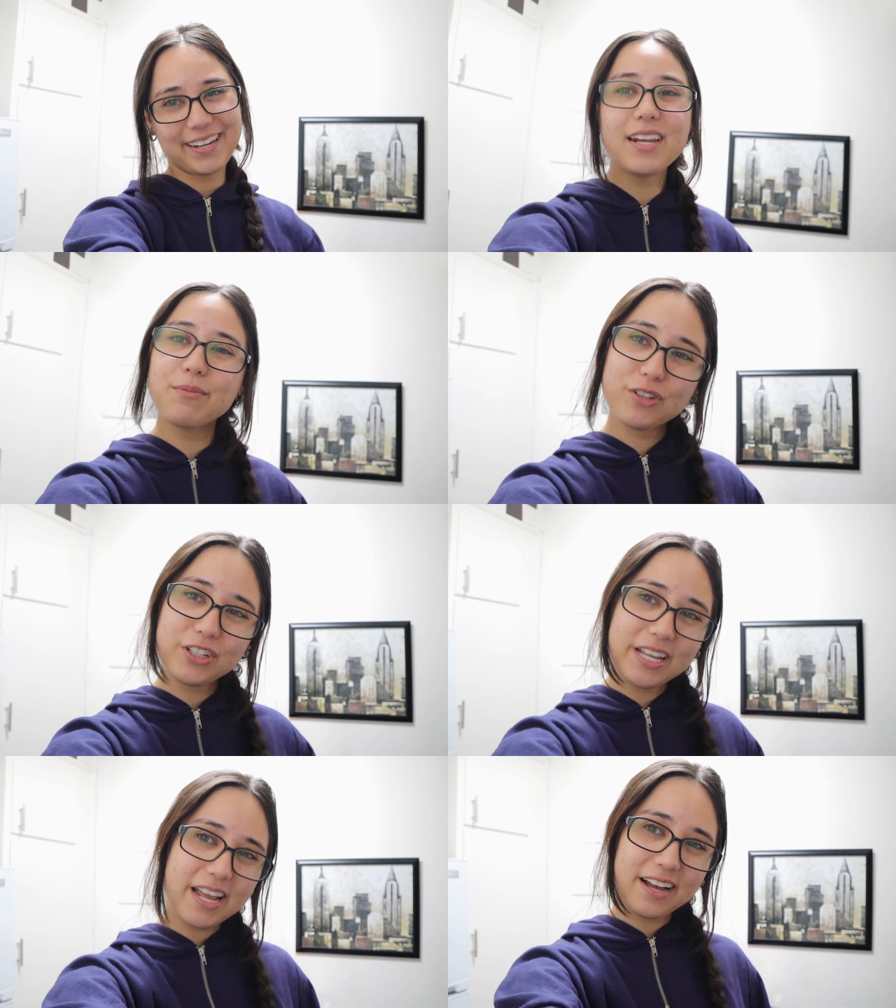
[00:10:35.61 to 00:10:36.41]
and I'm
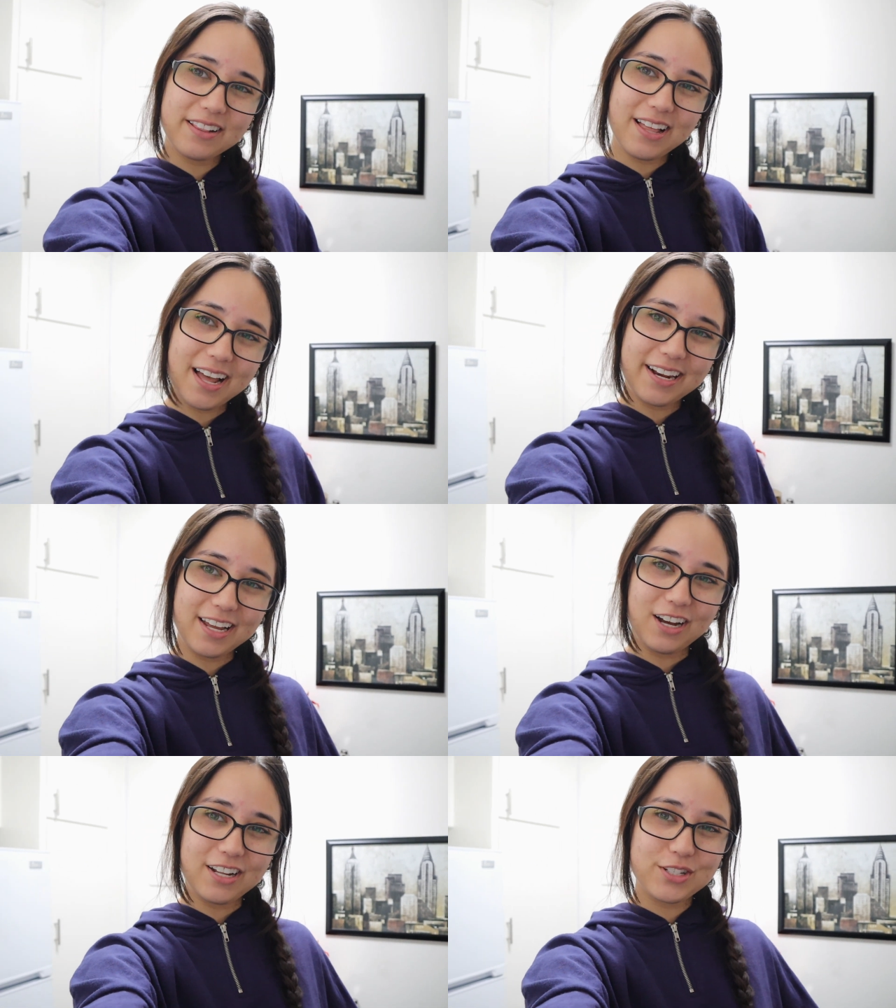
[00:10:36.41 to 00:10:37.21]
really glad I
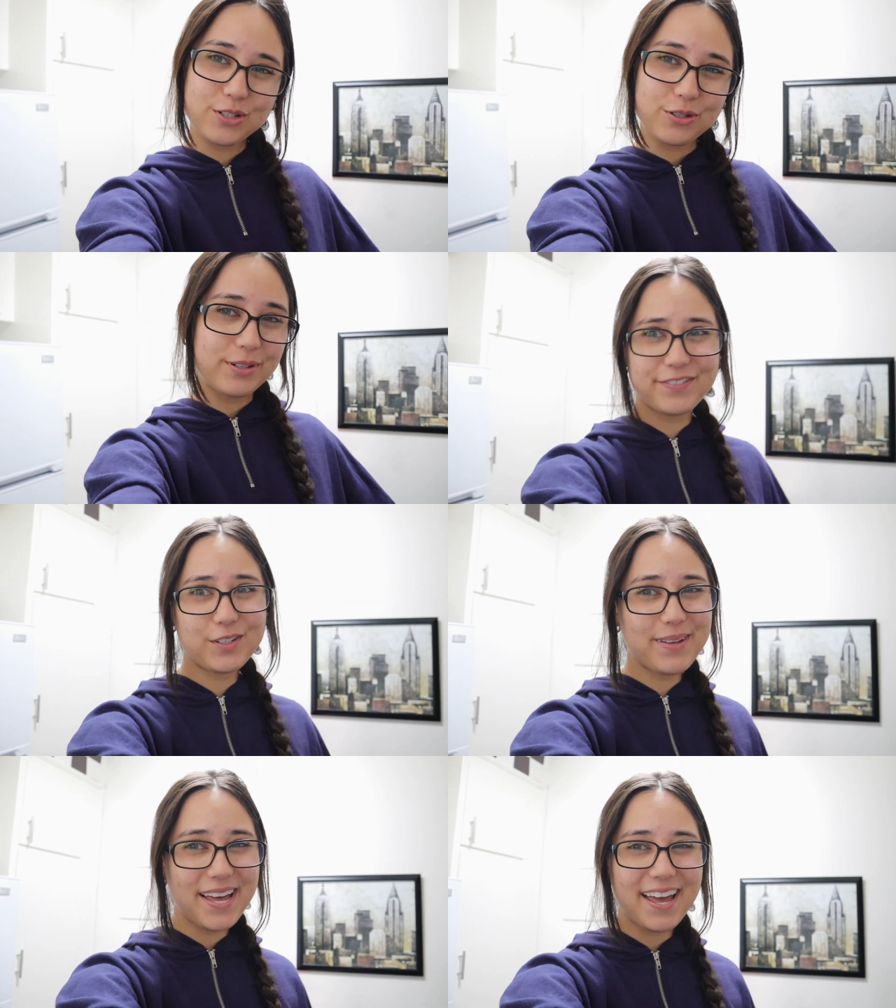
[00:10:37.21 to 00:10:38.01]
got to
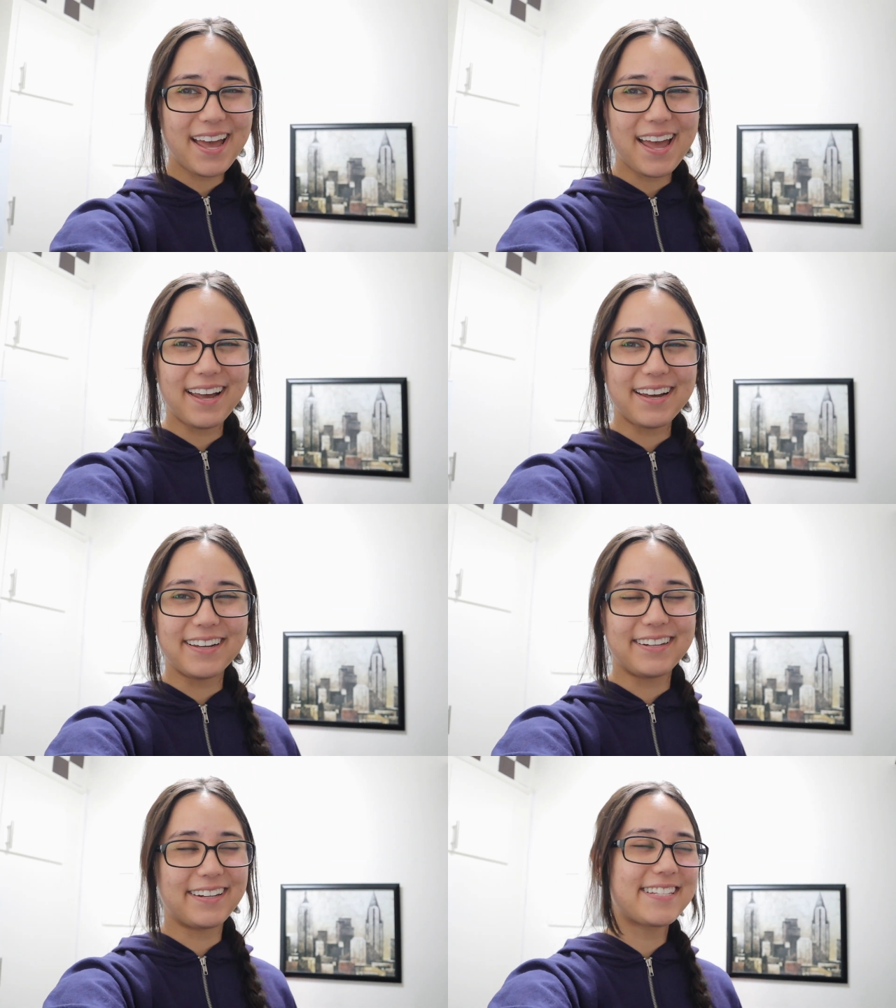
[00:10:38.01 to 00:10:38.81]
film it
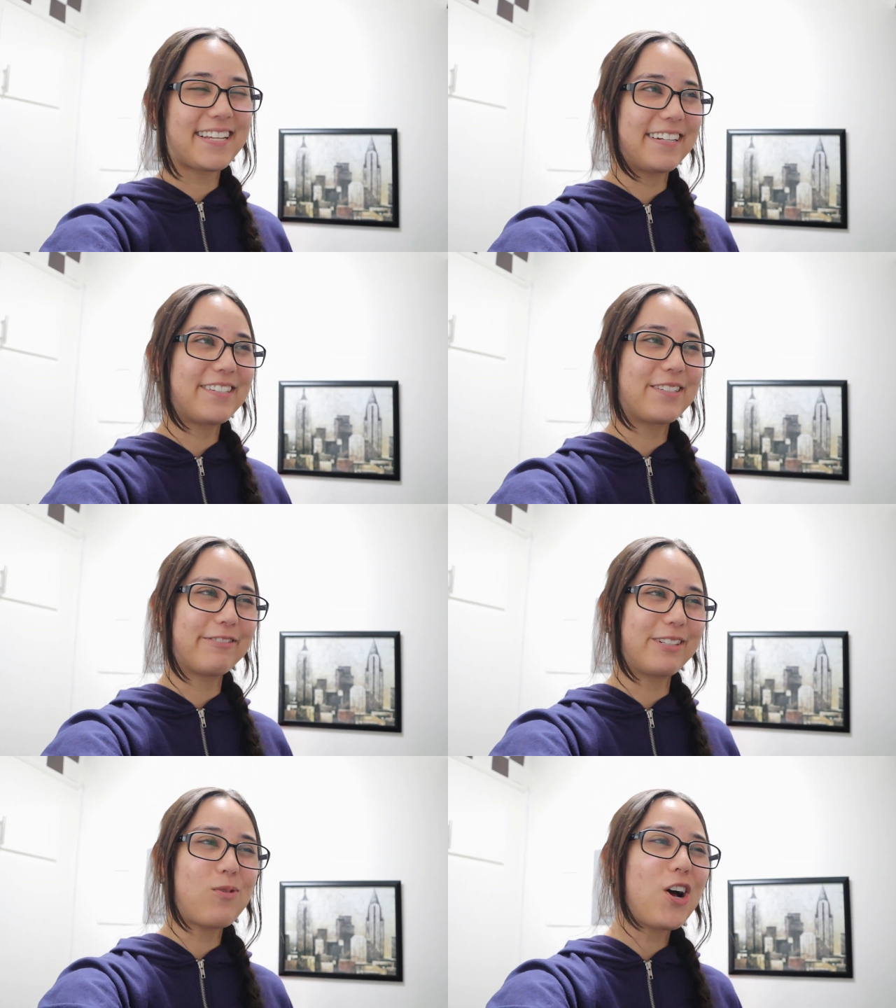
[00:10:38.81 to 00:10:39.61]
and excited to
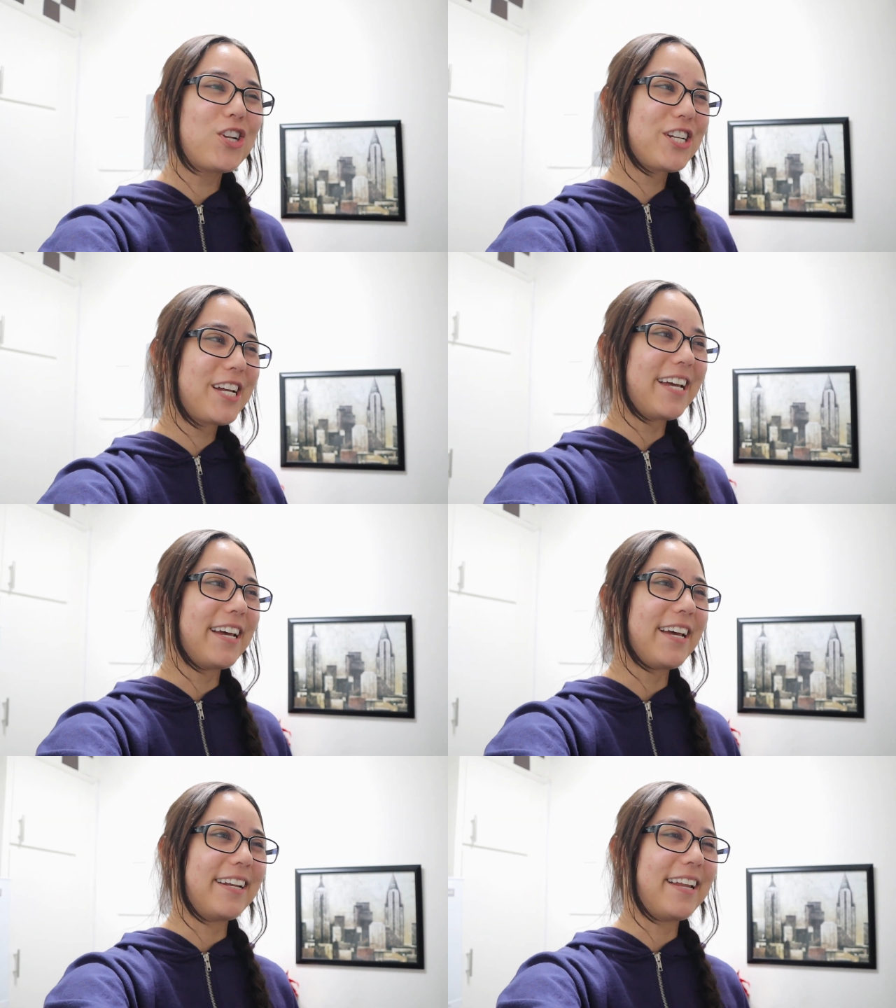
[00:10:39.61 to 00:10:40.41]
rewatch it
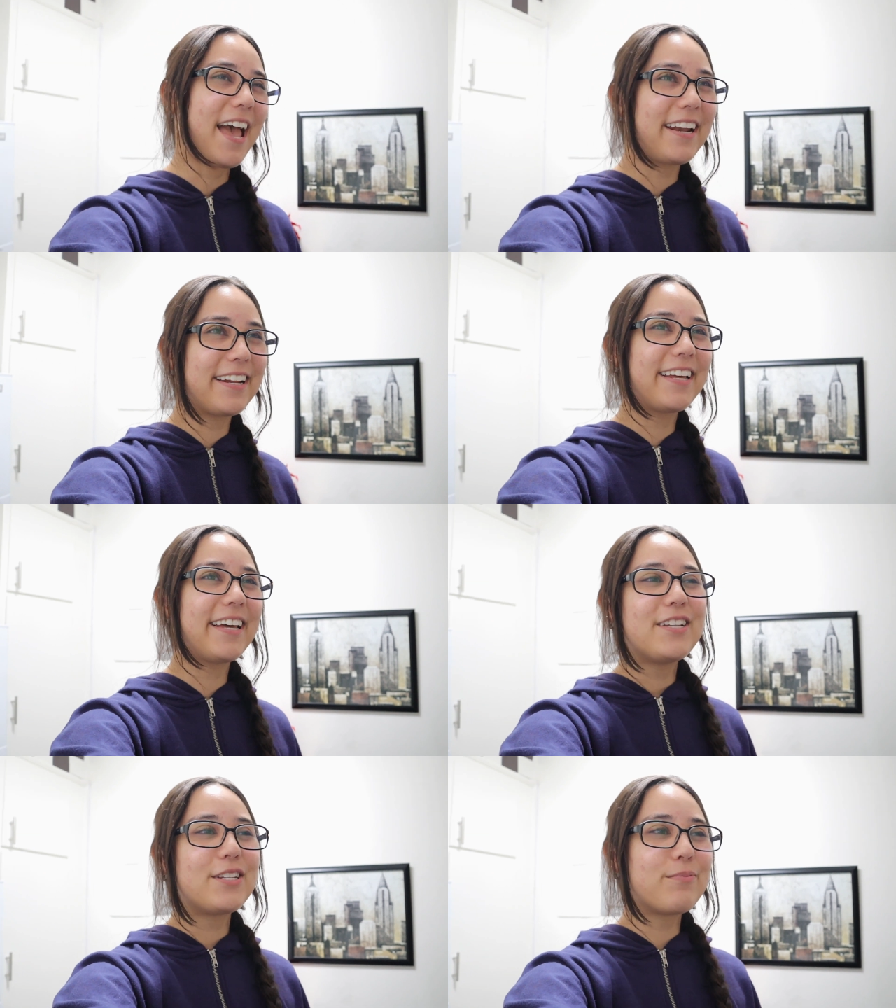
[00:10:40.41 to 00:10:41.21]
and edit
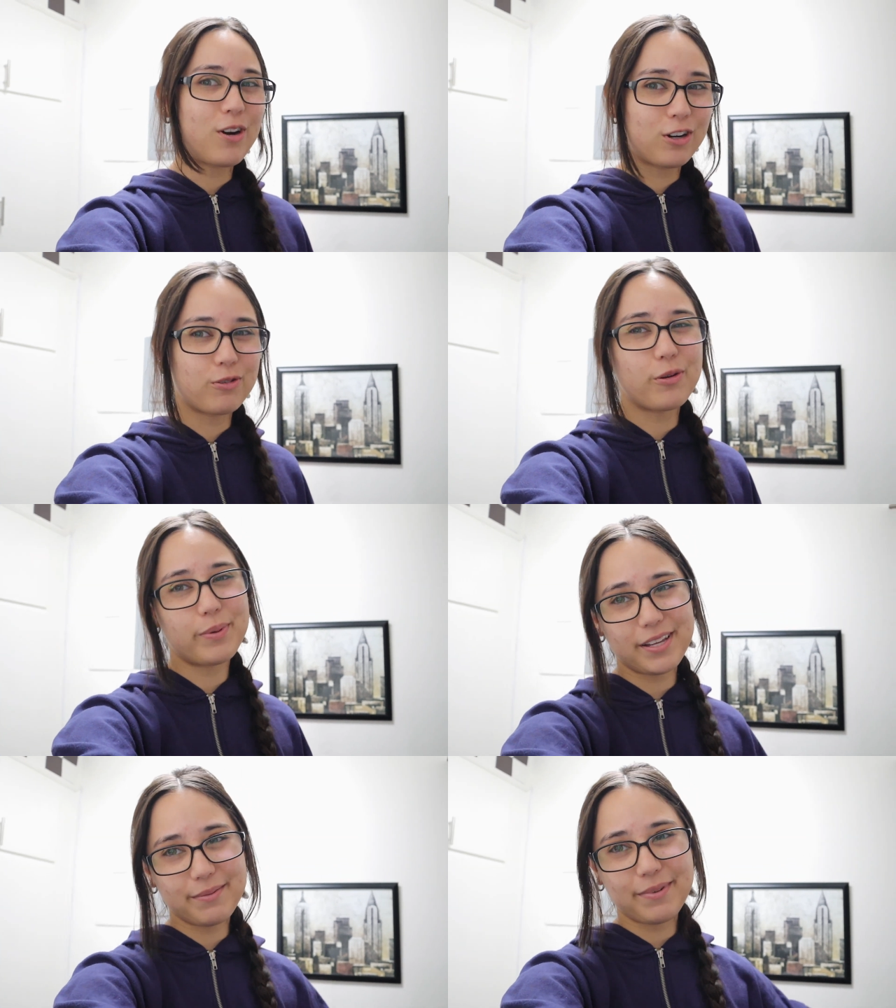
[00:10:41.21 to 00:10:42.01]
it. Tomorrow will
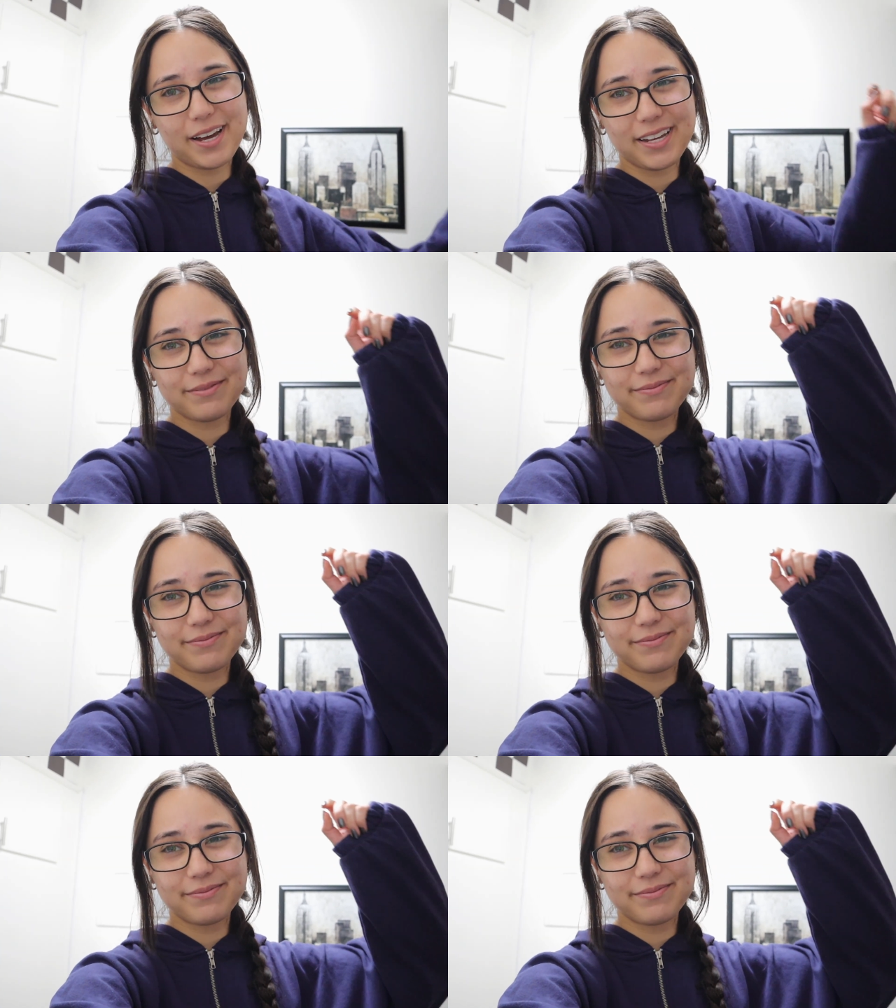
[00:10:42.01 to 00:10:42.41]
be my